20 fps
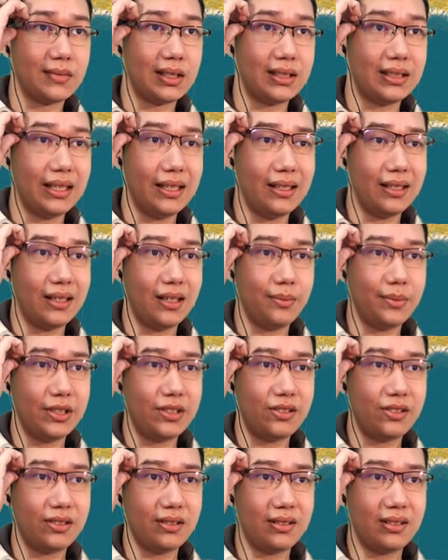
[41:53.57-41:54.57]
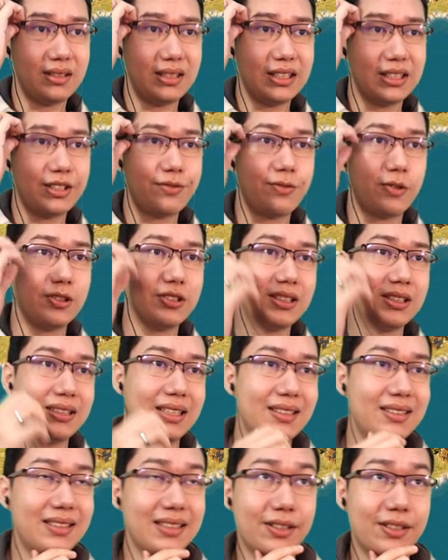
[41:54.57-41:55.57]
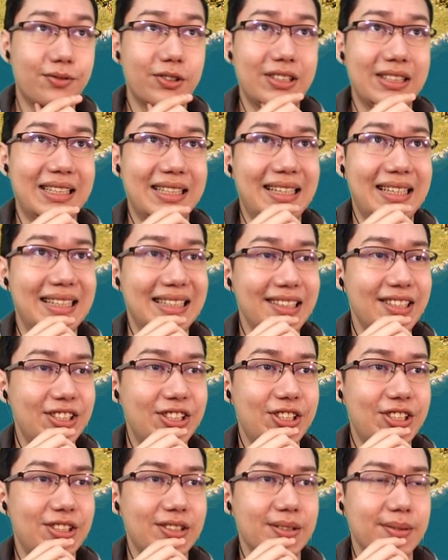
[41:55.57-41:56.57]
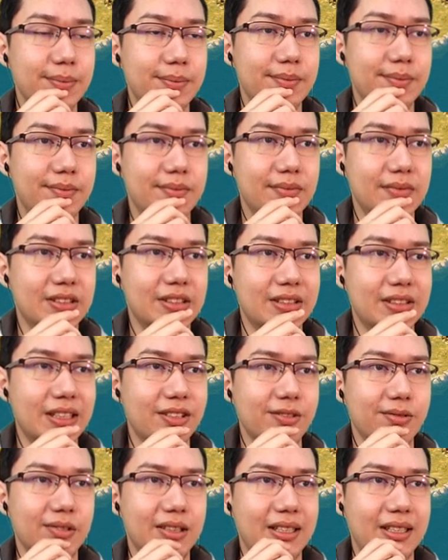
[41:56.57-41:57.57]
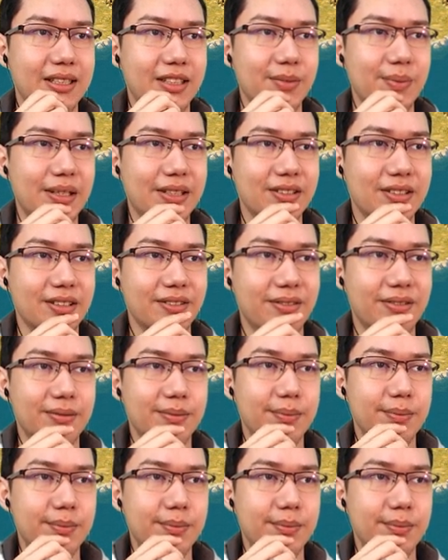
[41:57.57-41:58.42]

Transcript: Is that how much? 640, is that 640 each? Because that's really expensive.